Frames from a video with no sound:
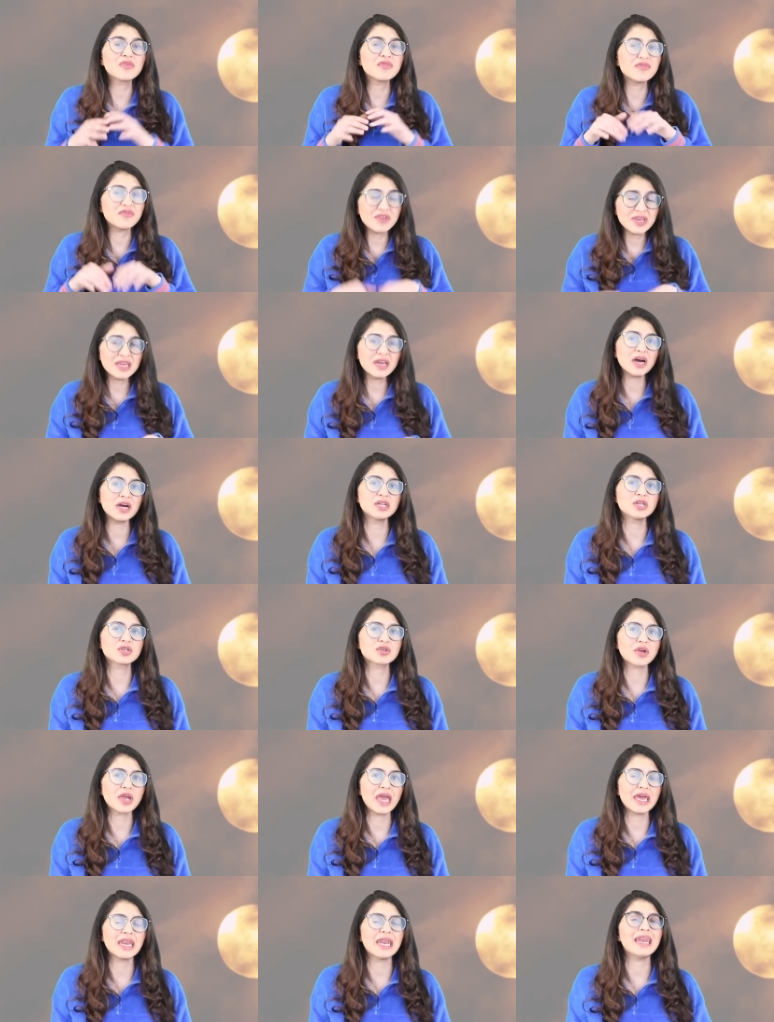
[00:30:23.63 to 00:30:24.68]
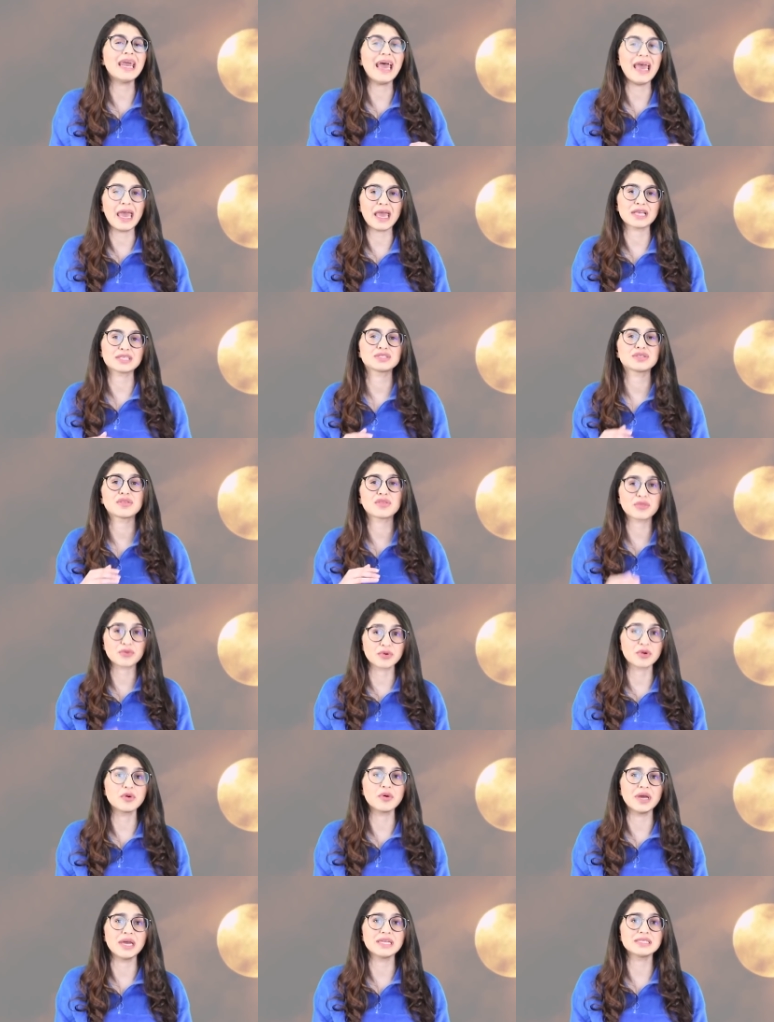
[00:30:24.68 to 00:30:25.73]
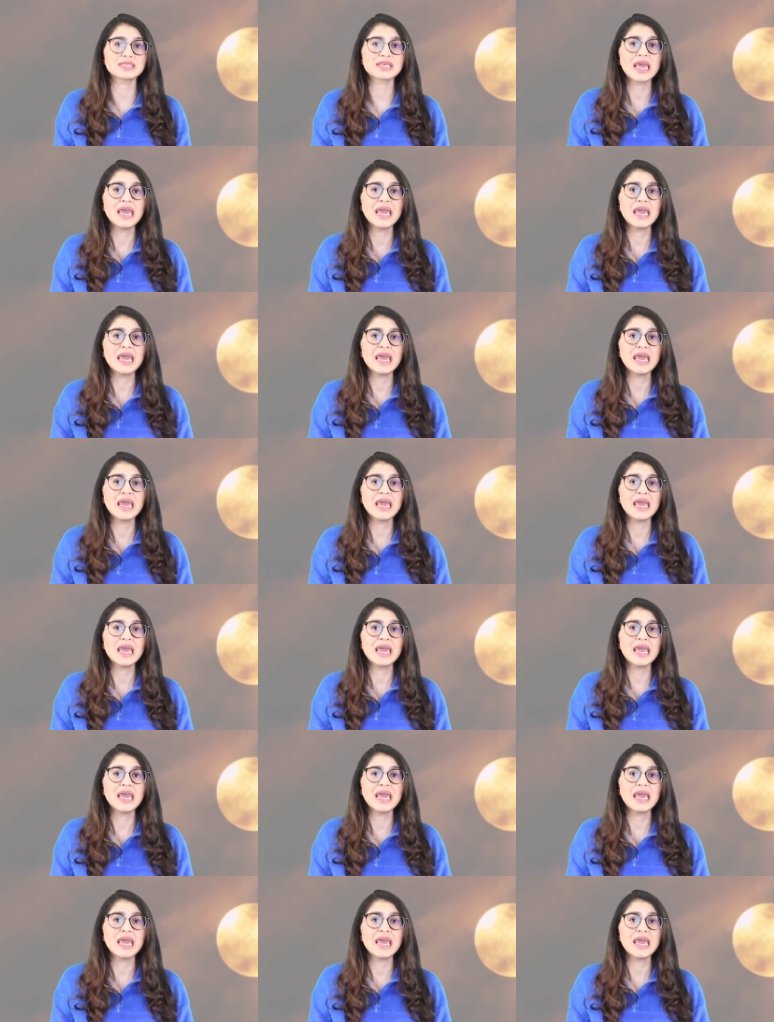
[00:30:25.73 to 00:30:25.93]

a V under it and an X through it.